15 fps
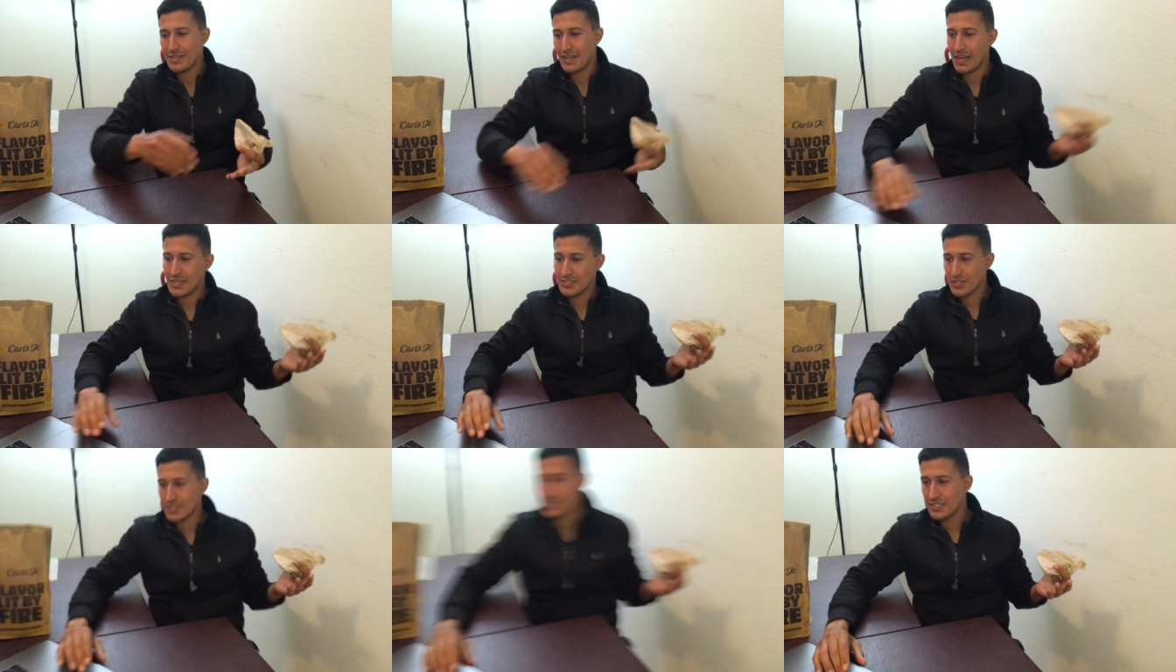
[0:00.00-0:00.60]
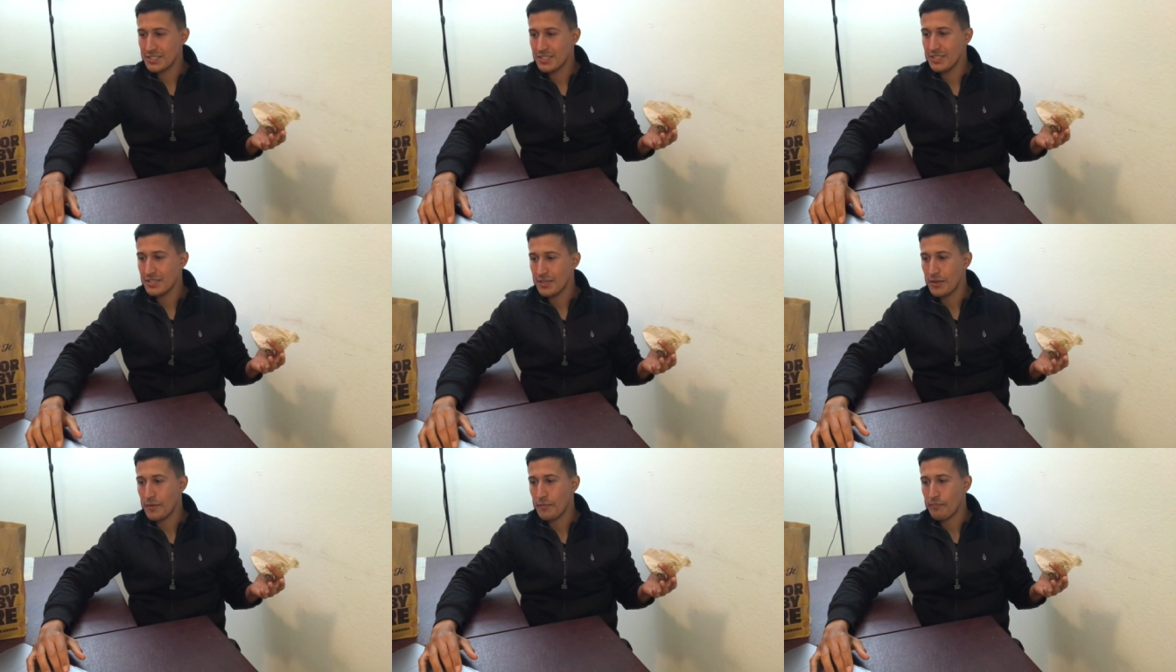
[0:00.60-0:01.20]
As you can see,
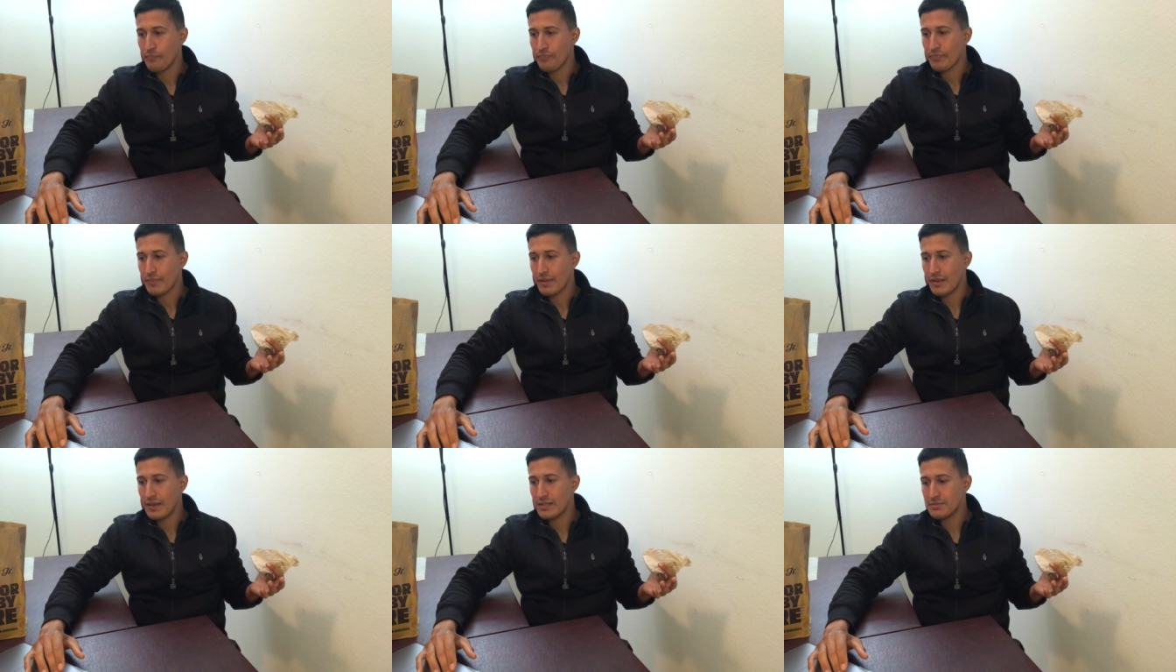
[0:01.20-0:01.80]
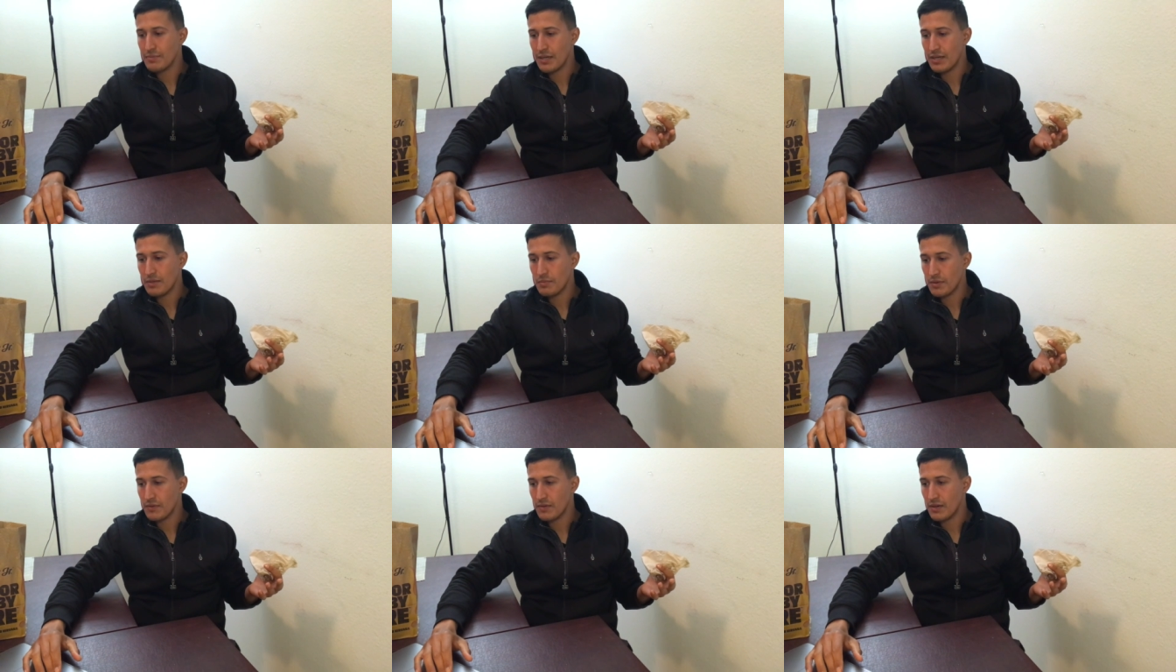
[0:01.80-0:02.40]
it's made
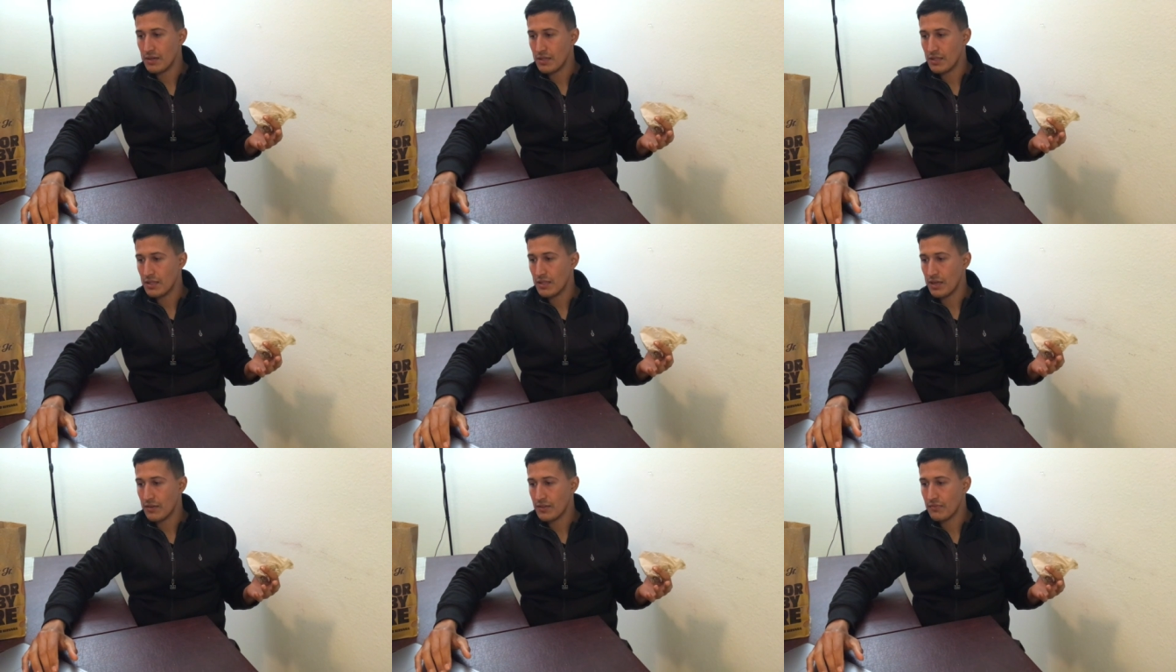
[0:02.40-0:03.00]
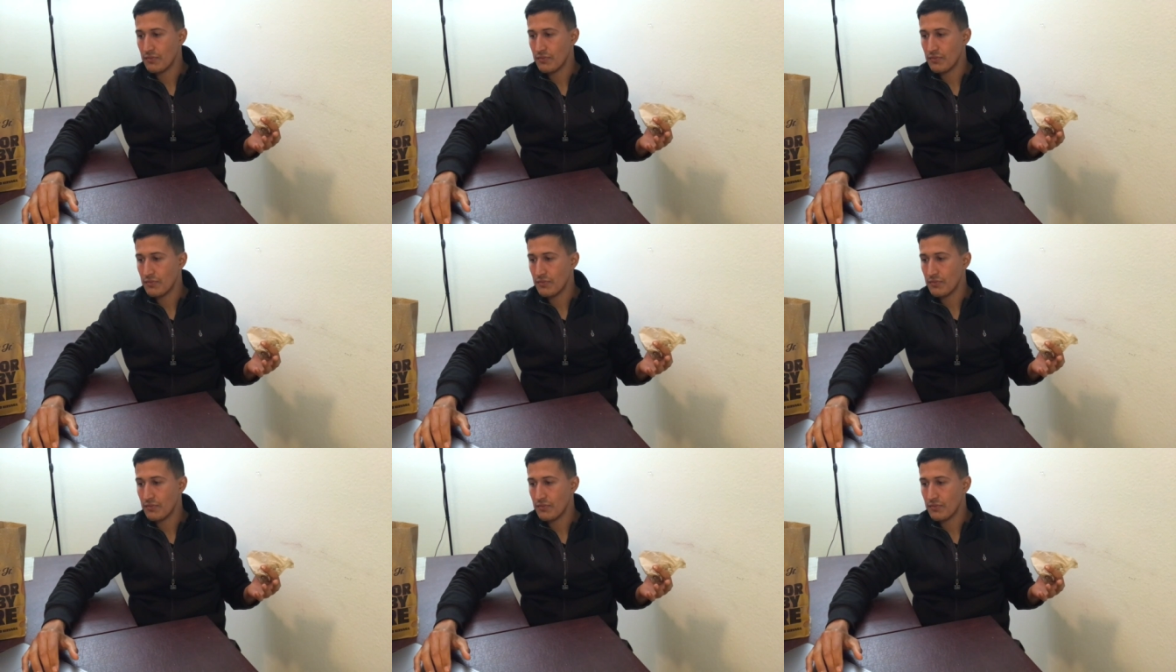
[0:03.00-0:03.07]
up of a, a lot of